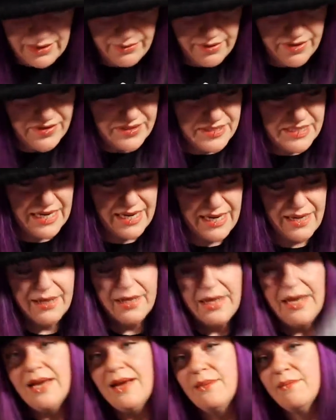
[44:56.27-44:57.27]
right this second.
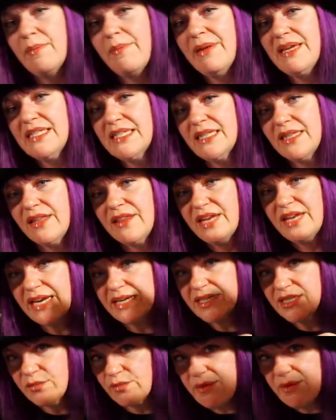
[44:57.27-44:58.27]
But basically, the
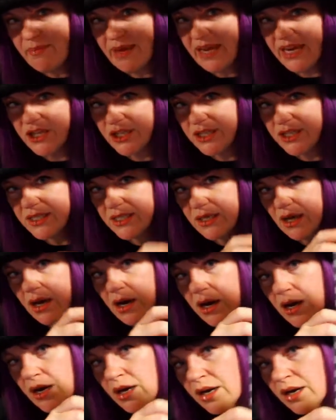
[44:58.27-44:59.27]
next 3 pages
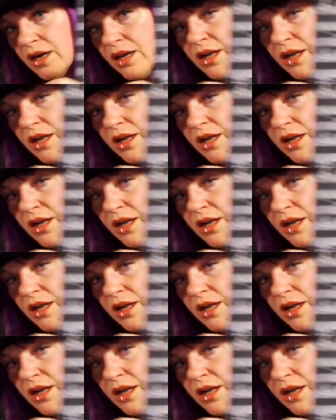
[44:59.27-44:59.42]
are